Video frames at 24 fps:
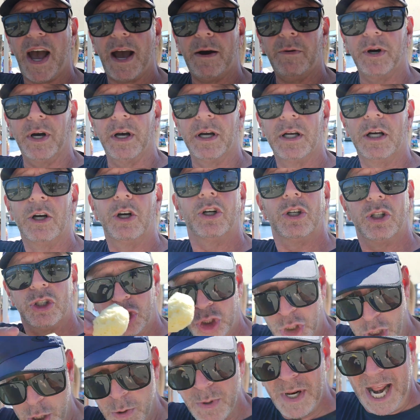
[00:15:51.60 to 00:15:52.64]
hour
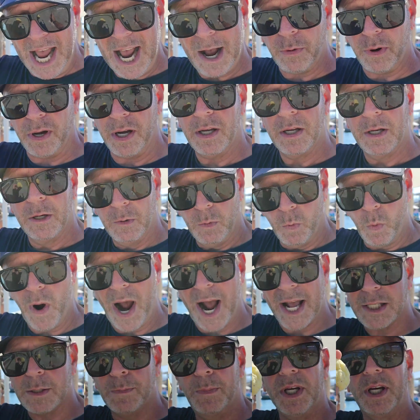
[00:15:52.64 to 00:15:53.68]
to an hour
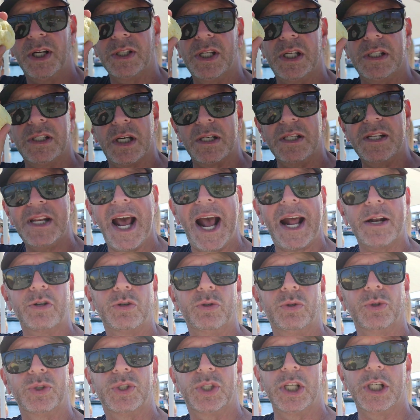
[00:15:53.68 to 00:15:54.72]
wet, because it's a
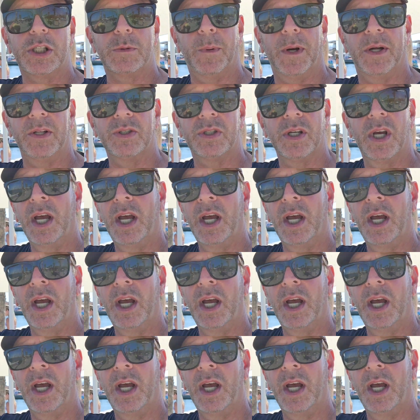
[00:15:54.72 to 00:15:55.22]
natural sea sponge.